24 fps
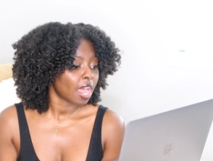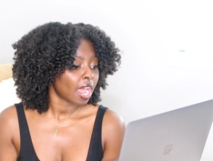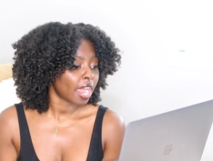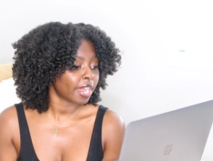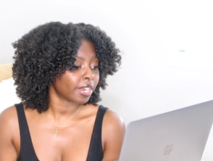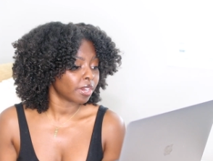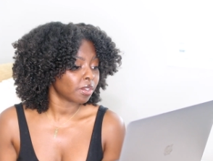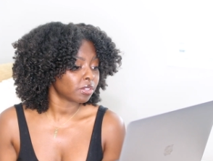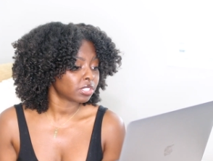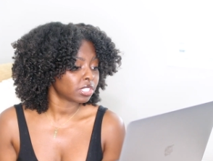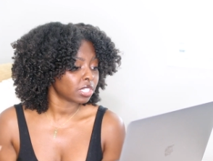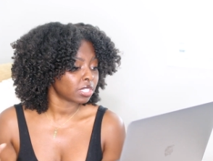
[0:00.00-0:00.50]

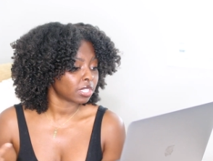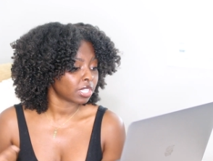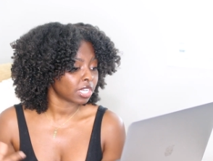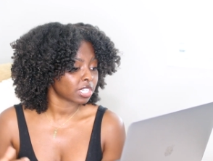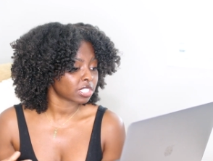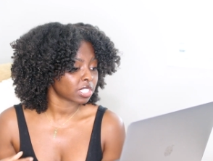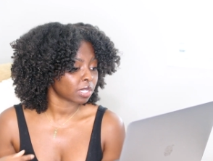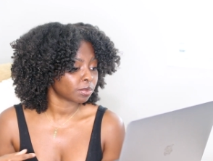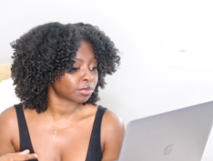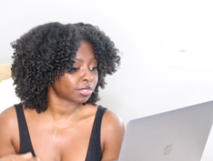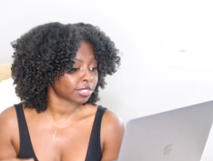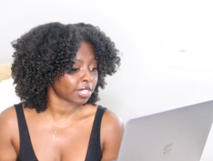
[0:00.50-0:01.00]
I know she
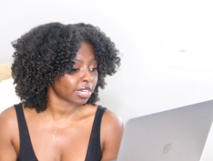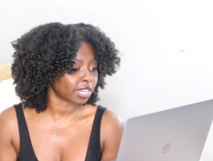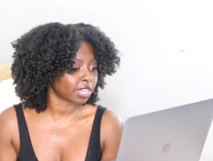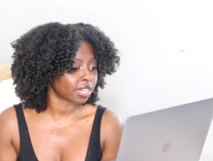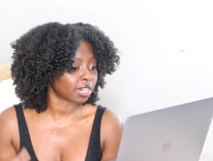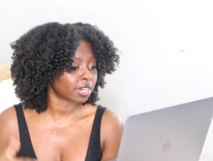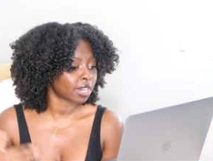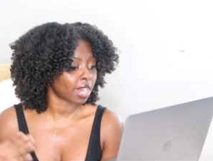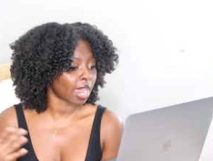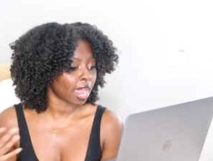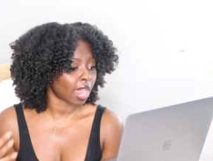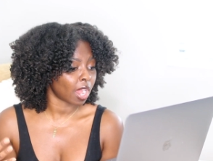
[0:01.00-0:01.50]
thinks I'm
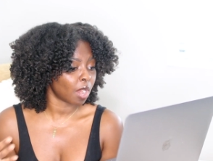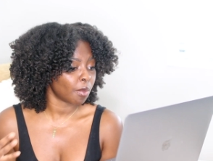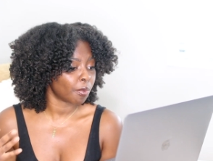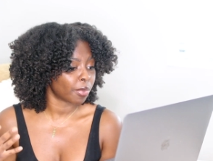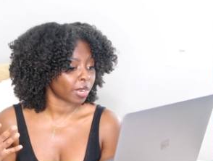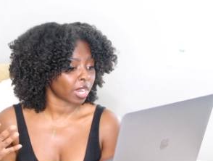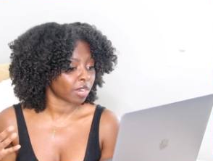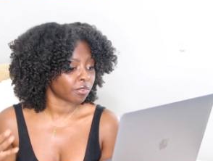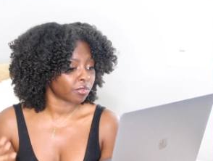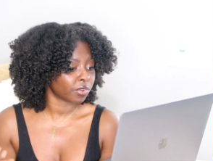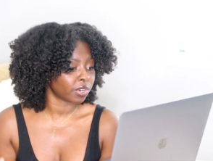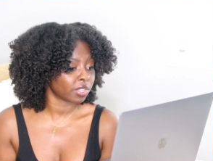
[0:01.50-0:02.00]
shutting her out,
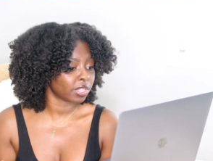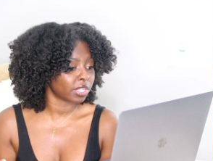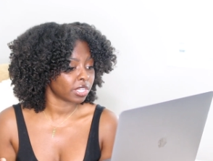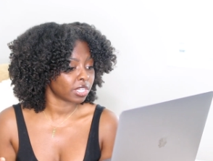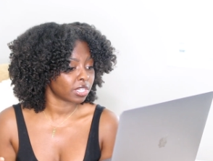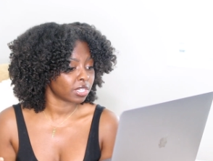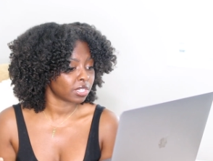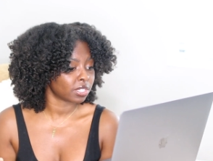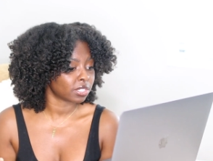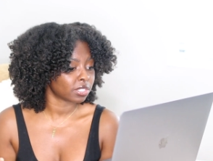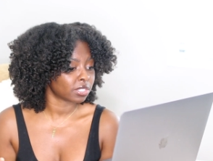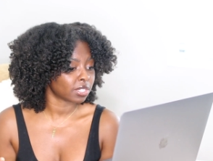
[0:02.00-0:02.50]
but I
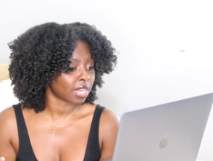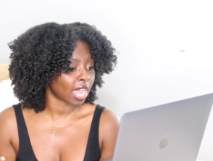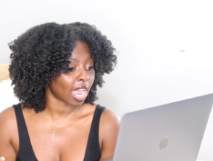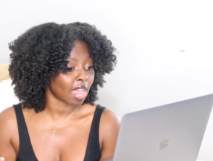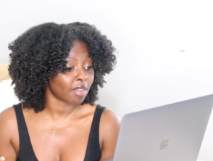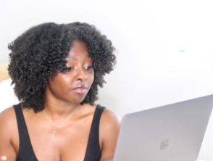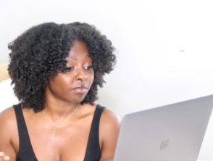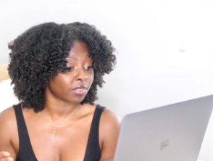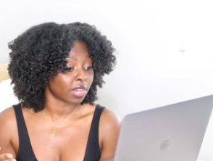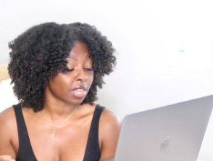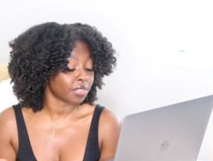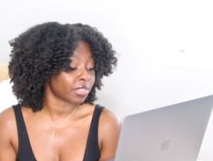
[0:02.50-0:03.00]
really
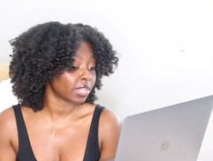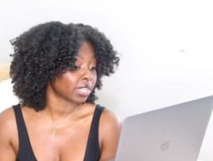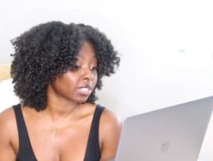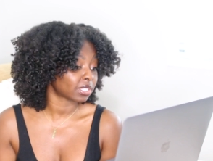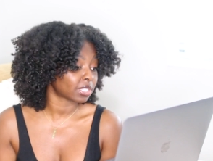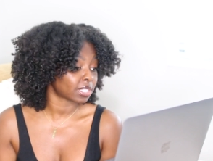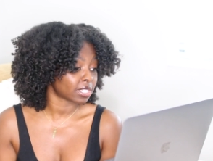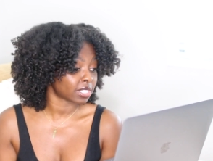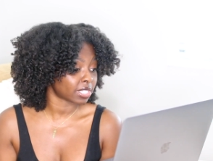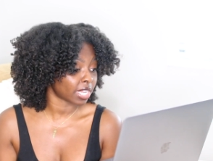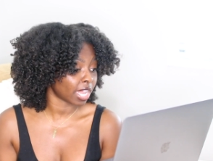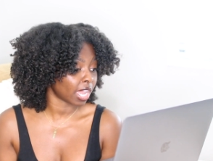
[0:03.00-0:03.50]
have
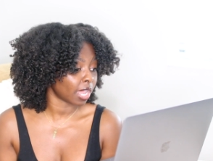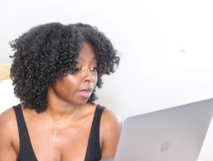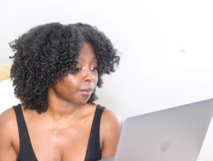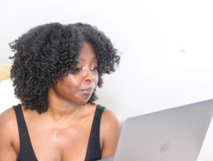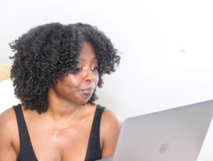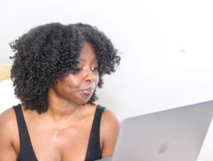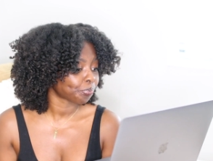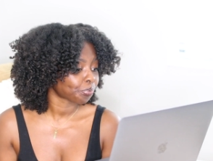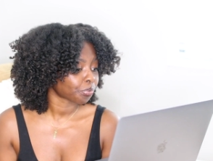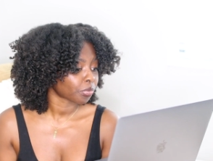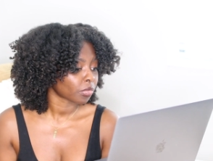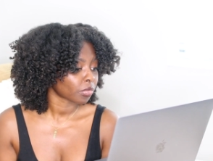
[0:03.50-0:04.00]
nothing to say.